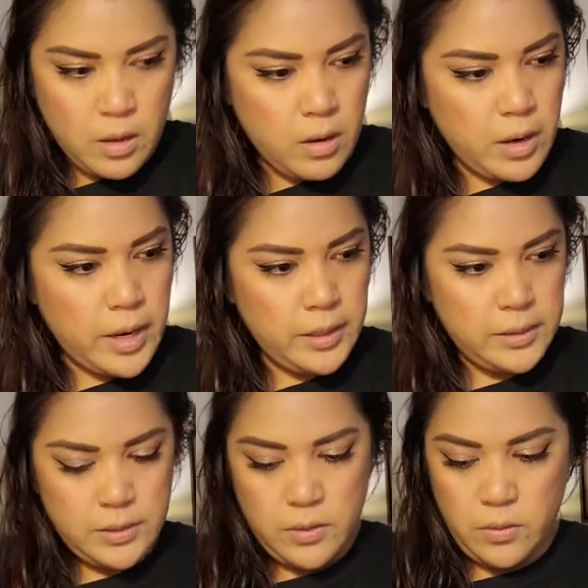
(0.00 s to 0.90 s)
All right,
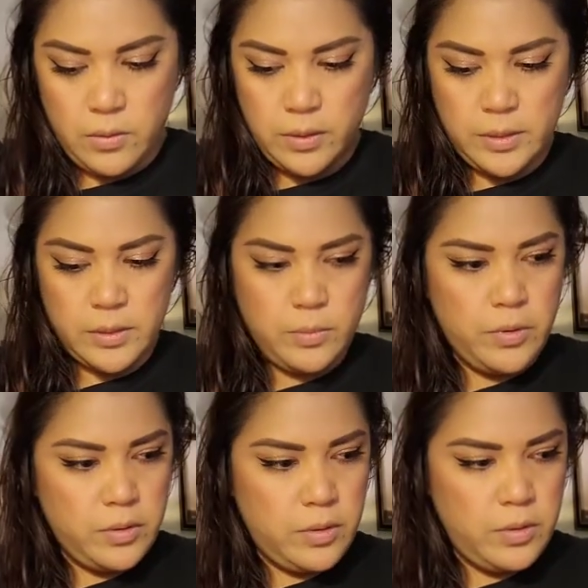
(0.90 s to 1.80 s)
so let's
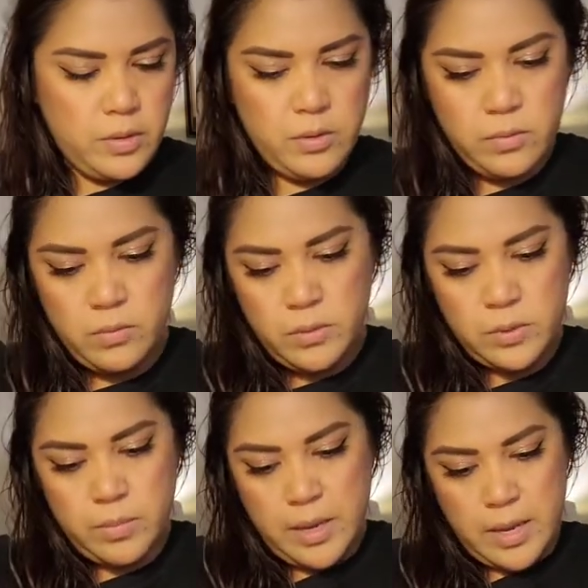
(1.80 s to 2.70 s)
put those
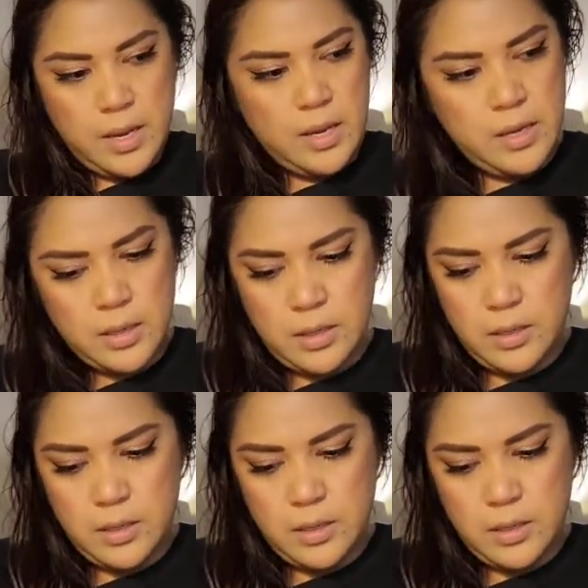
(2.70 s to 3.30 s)
back.